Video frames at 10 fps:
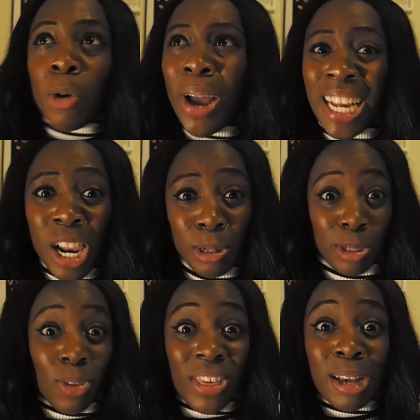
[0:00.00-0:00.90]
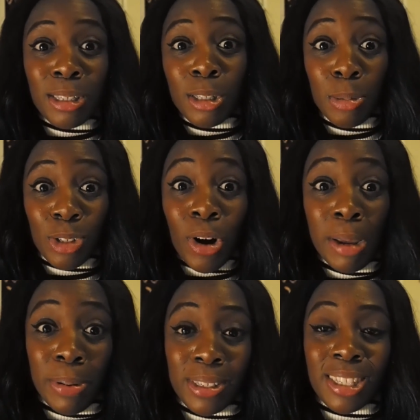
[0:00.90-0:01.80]
quite close to a thousand
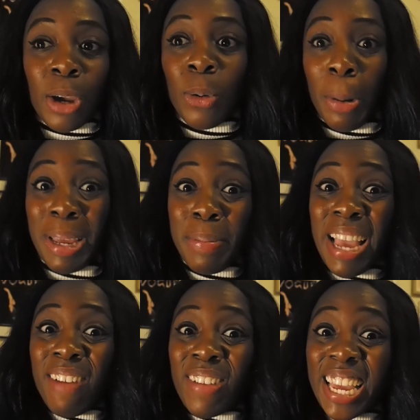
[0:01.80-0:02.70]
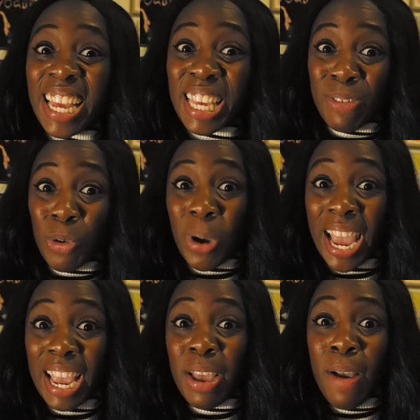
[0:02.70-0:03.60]
subscribers, so I'm gonna be having a
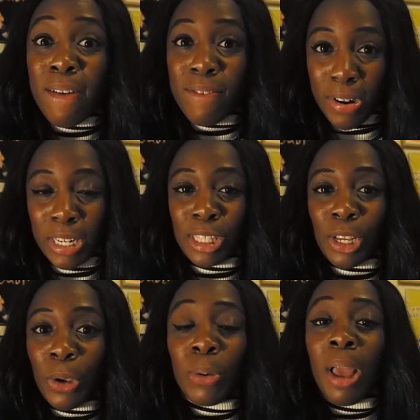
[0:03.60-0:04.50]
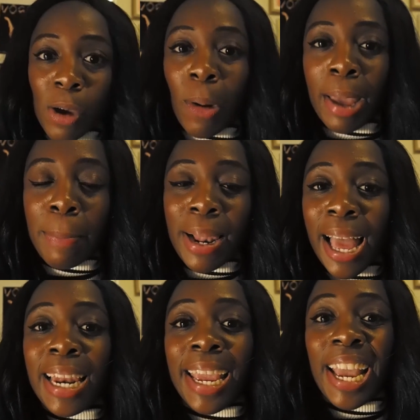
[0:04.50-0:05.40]
giveaway very soon. I am
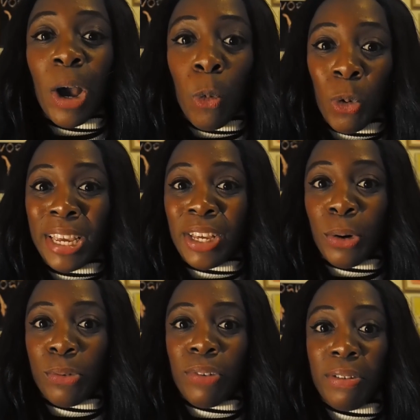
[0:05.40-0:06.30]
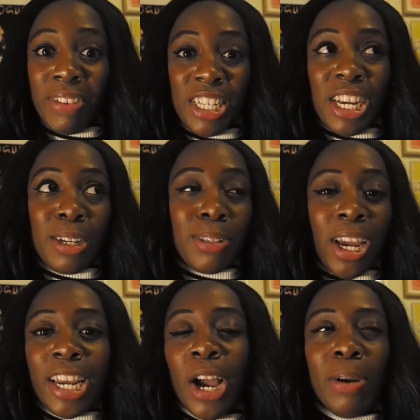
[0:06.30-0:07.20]
planning a week of videos.
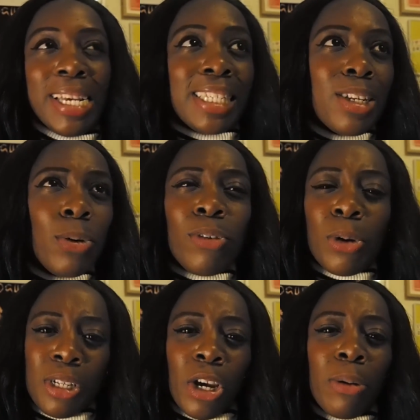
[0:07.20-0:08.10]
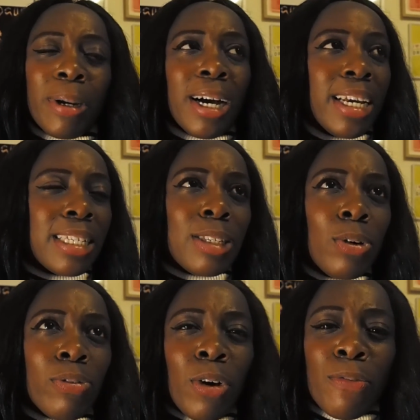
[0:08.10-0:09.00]
I know, it's not Vlogtober, it's
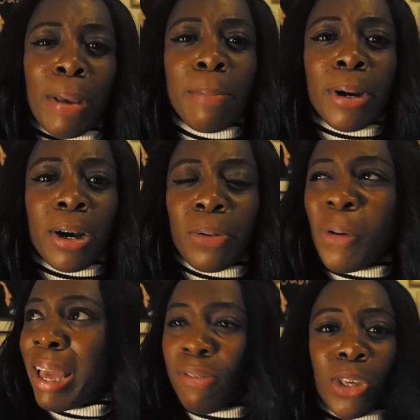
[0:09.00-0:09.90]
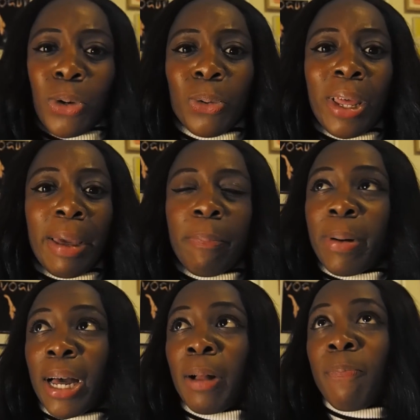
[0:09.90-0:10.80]
not Vlogvember or whatever you call it,
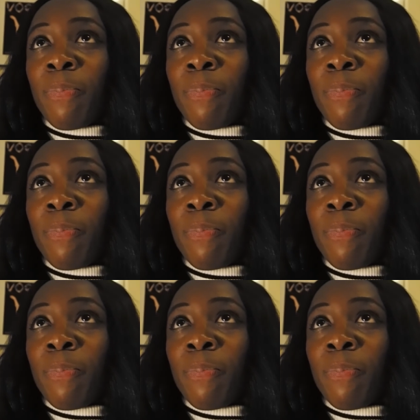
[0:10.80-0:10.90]
but